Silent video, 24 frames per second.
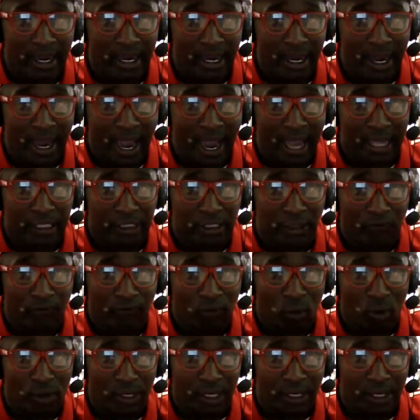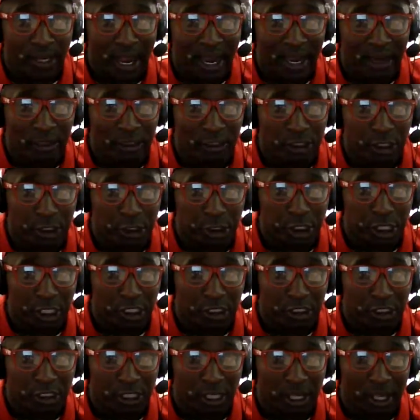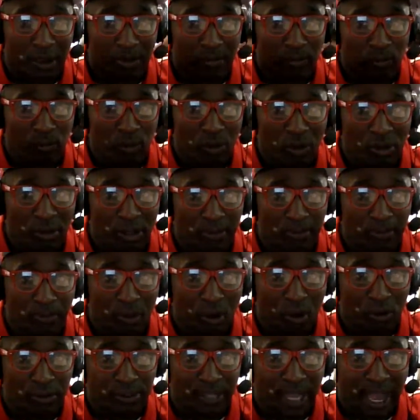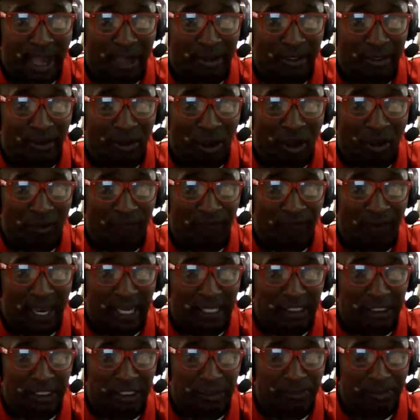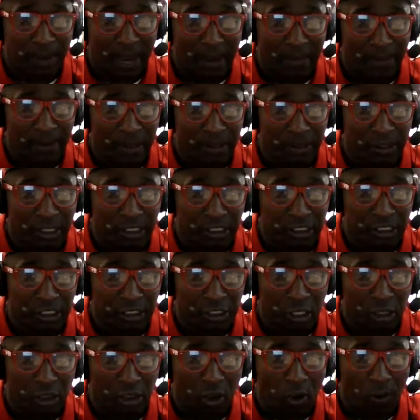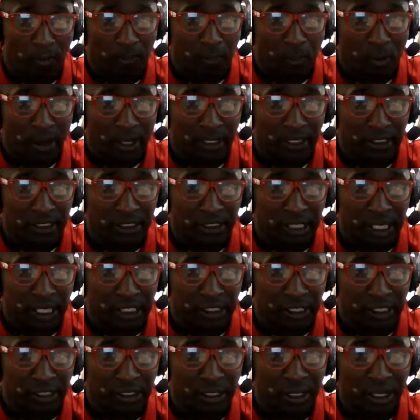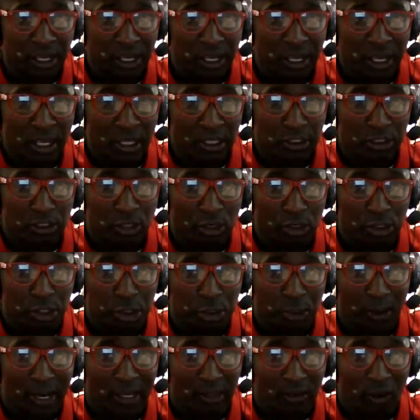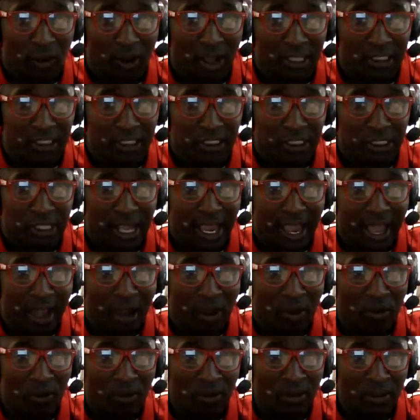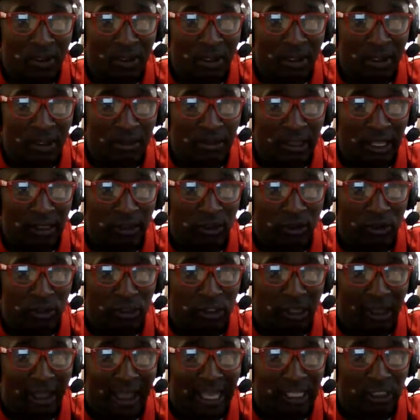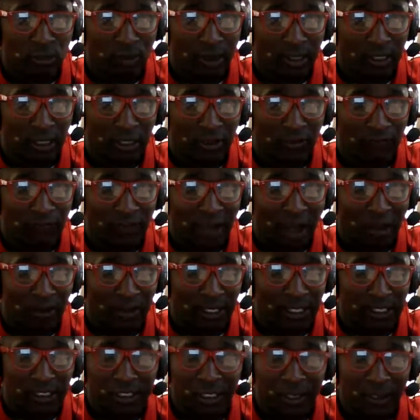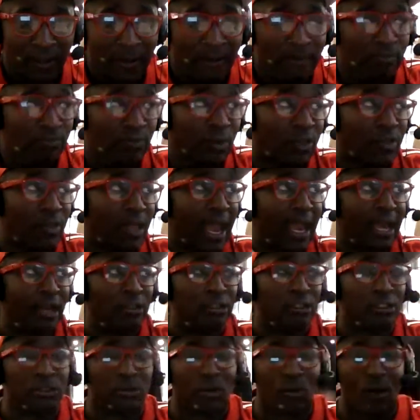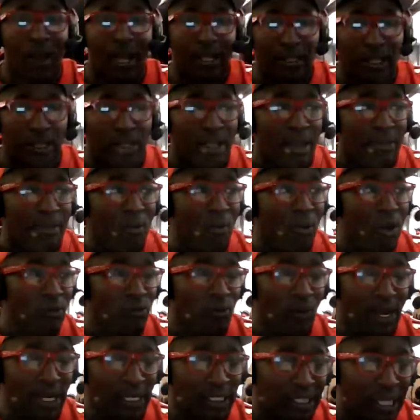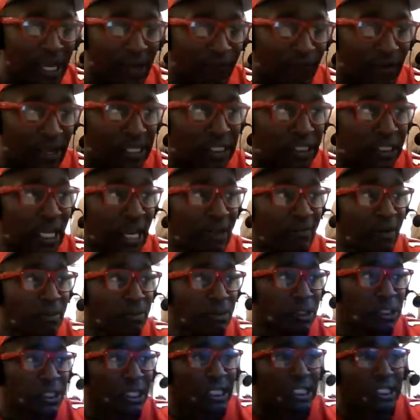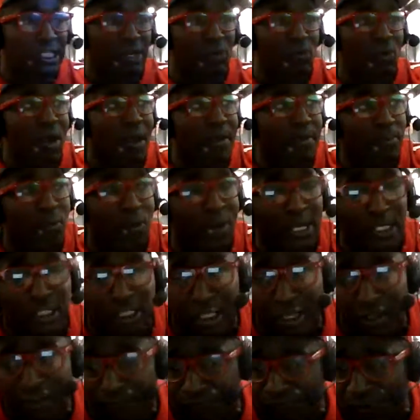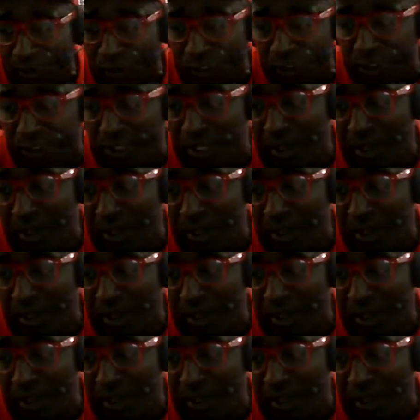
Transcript: as the 49ers it just really broke down in all phases. Maybe this is the low point of the season. 2 straight losses now. They lose last week to the Falcons. The Niners, who had the number 1 ranked defense, gave up 61 points in the first